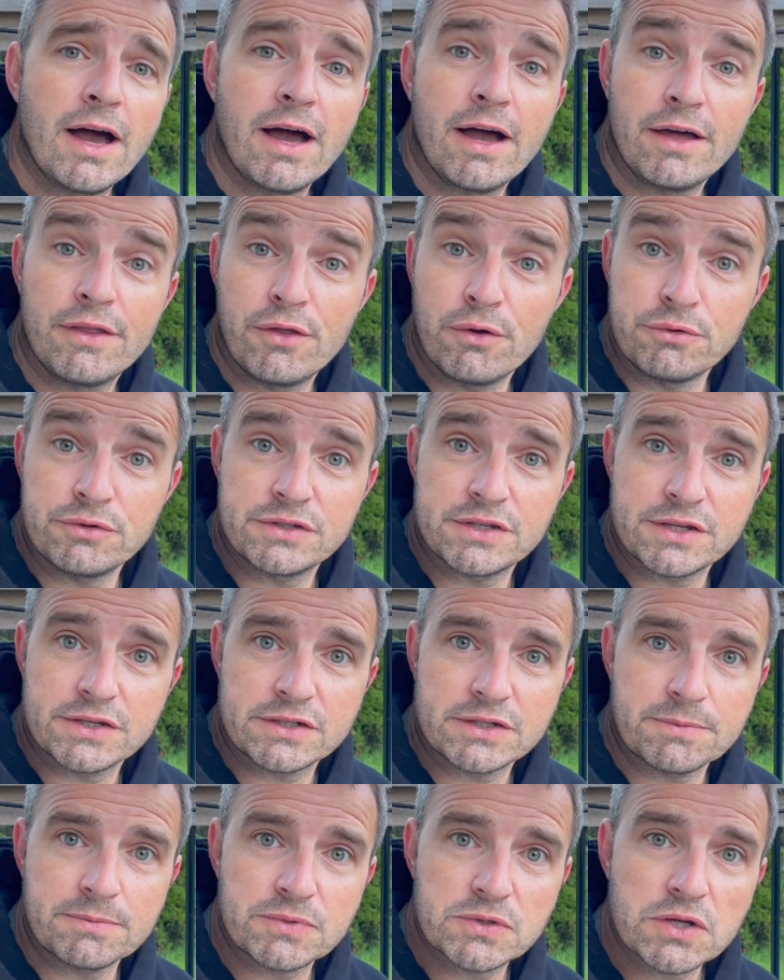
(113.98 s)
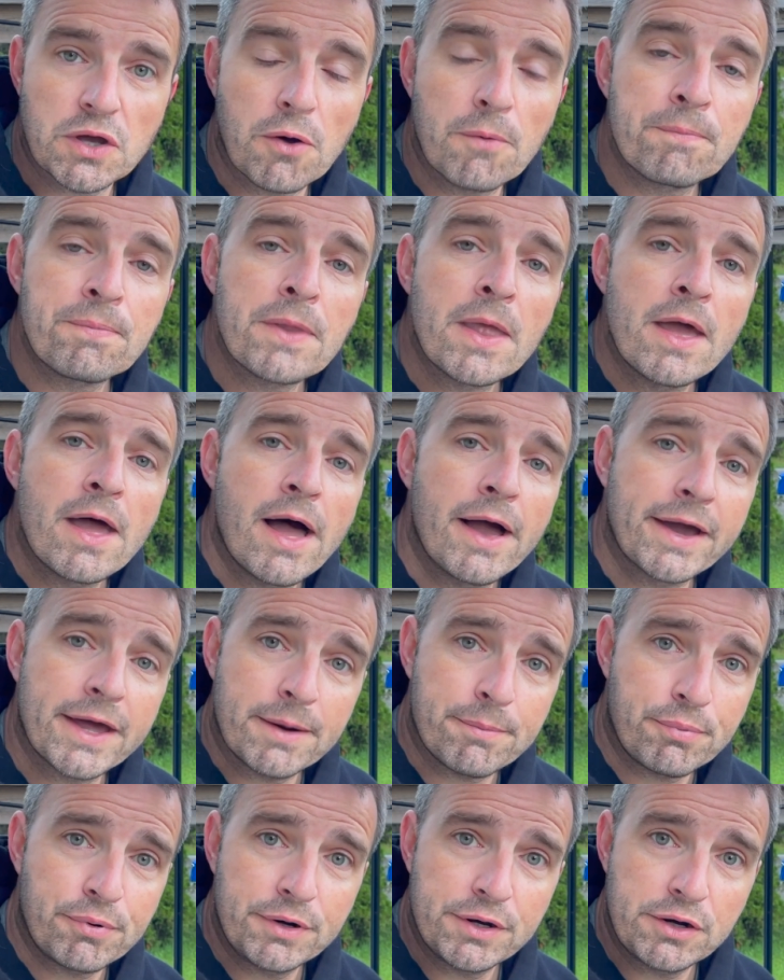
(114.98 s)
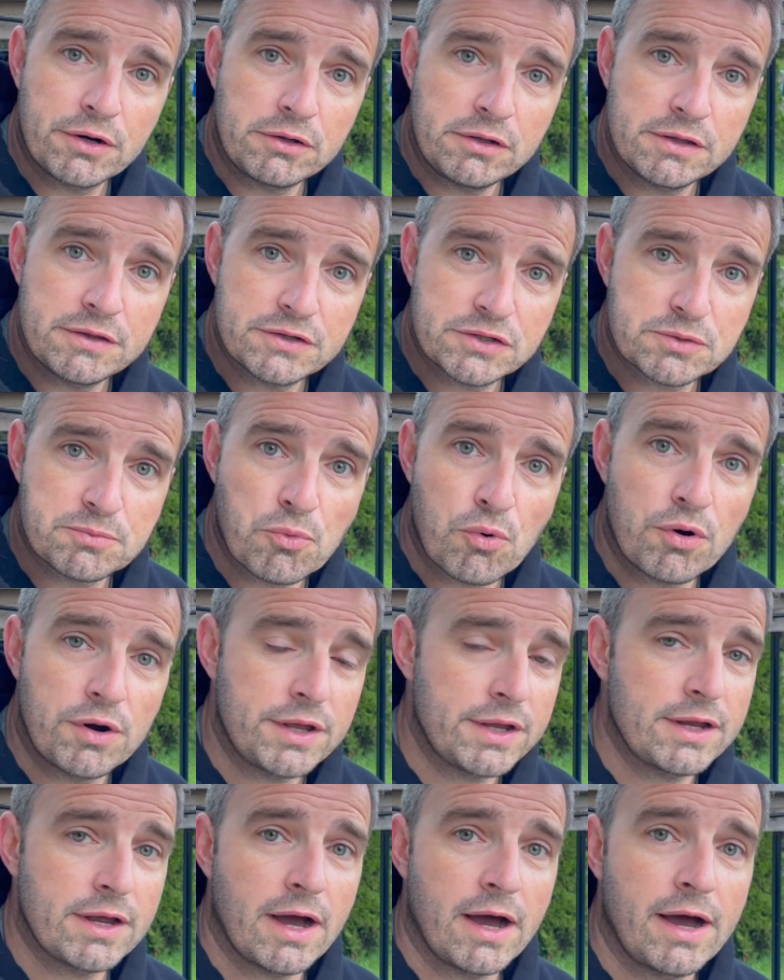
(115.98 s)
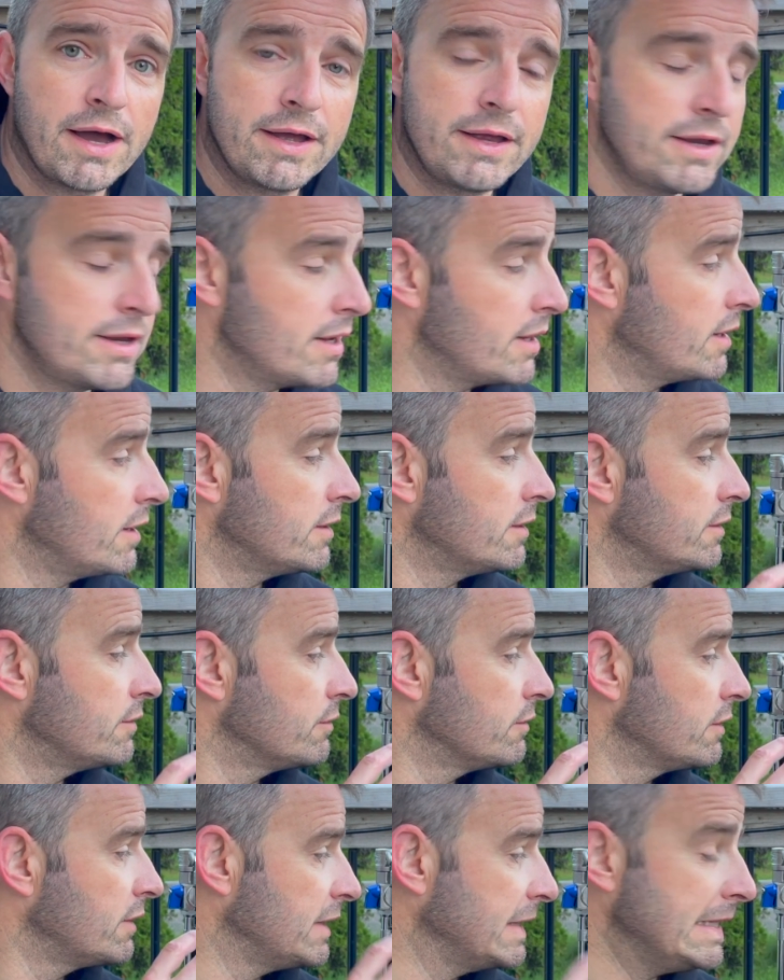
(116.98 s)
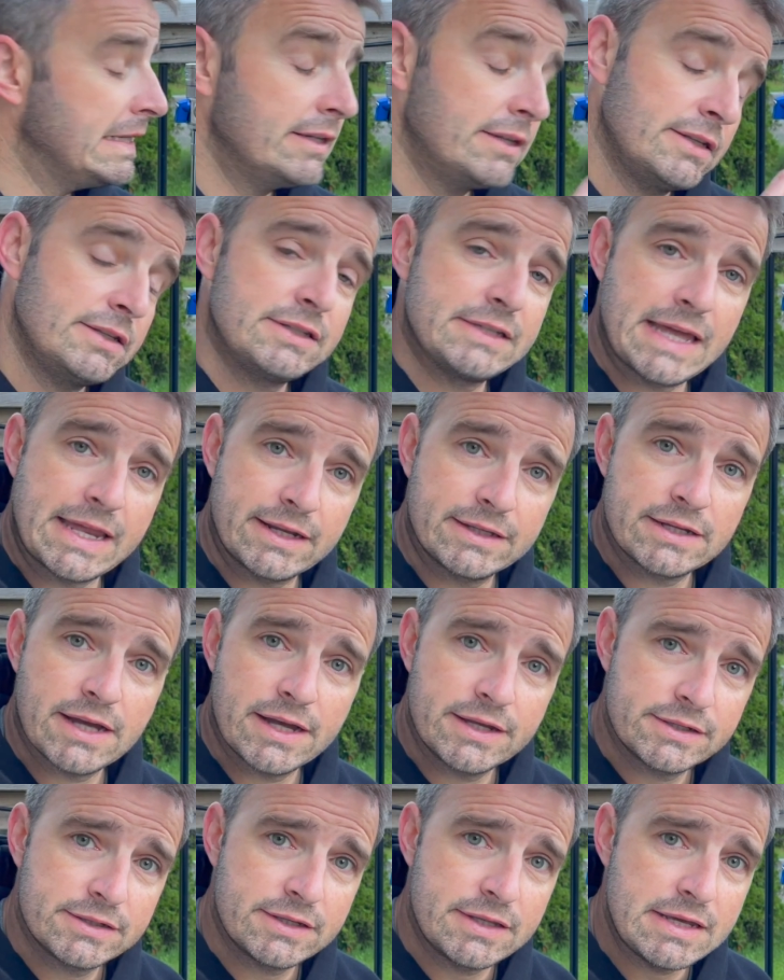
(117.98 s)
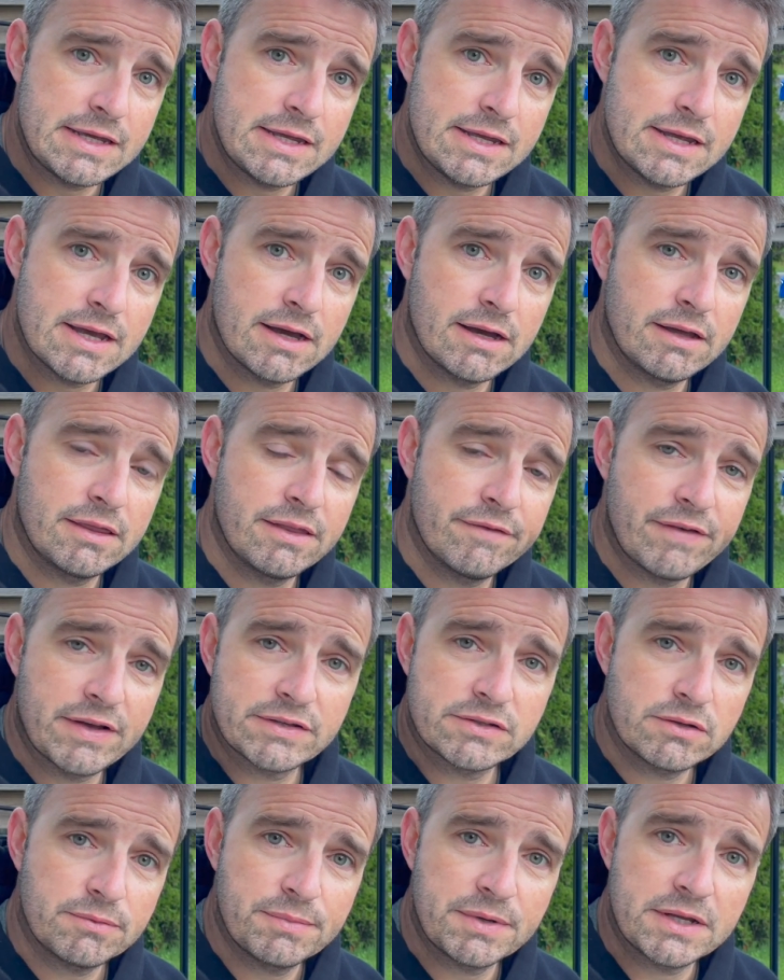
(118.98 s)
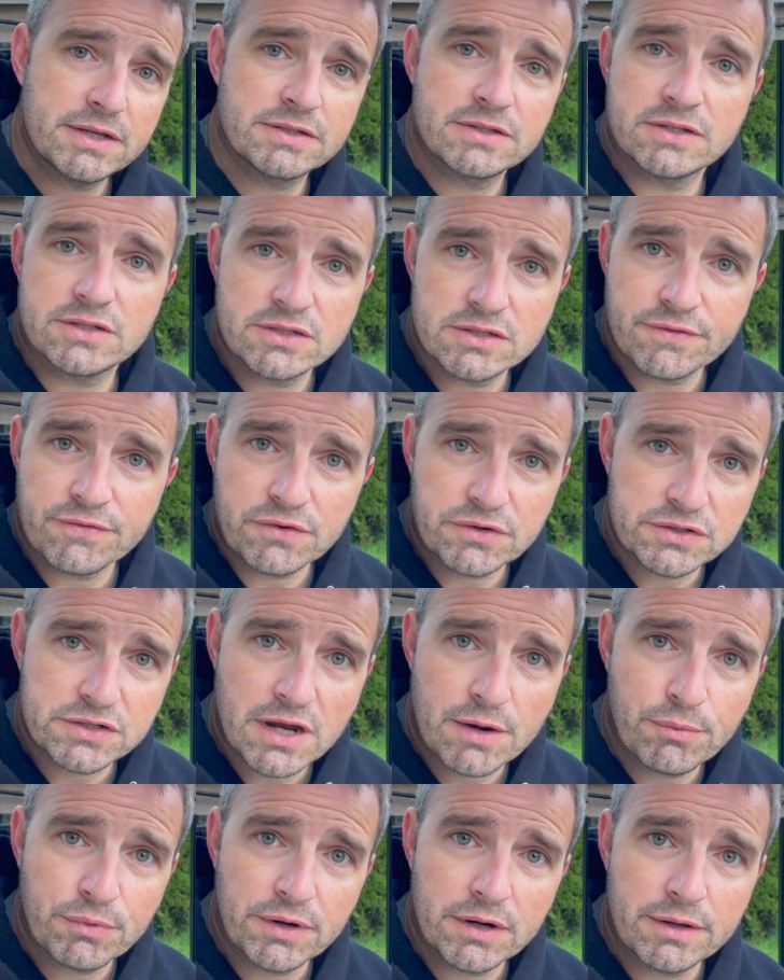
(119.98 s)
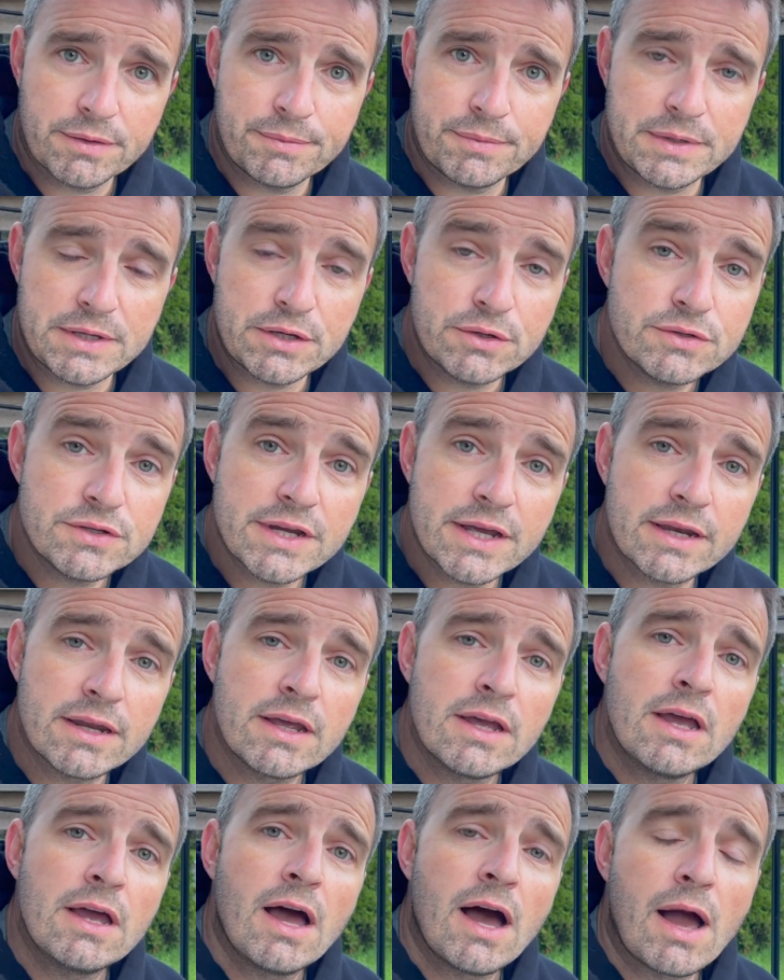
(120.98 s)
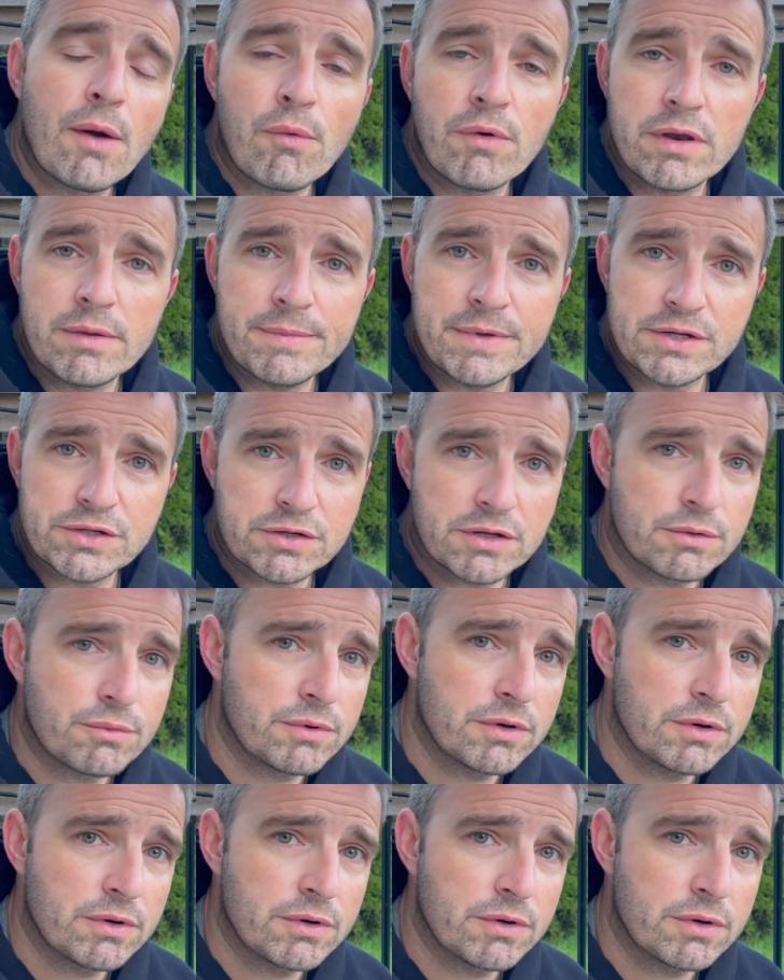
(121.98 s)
those systems. So I got up pretty early this morning. I cleaned and sanitized the vessel because this is the first time we're going to be using it. I wanted to make sure there were